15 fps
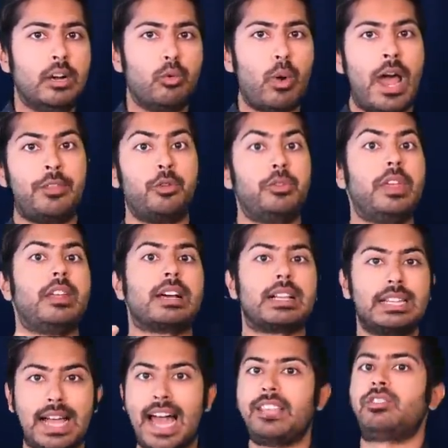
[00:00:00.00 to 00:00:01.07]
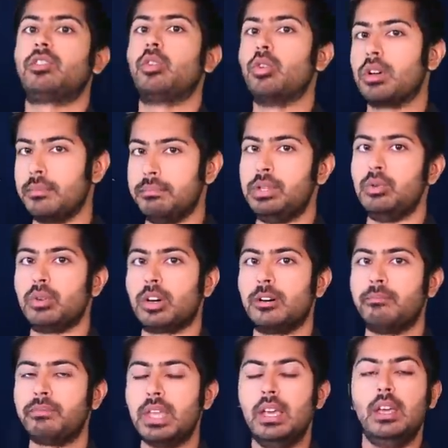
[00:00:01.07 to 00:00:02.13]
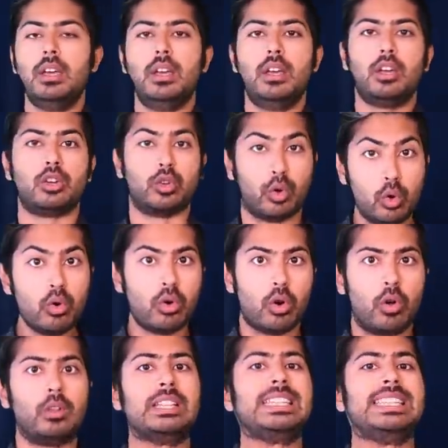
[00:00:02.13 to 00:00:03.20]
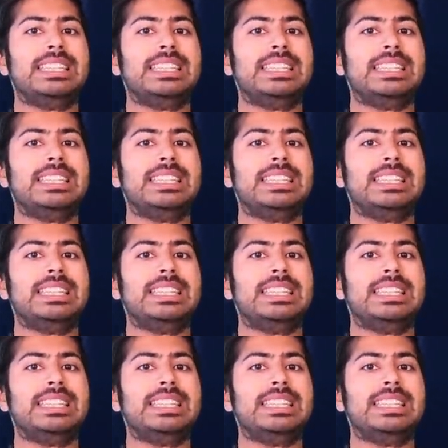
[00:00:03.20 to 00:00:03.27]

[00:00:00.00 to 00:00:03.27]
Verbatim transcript: rather than a classical computer. Google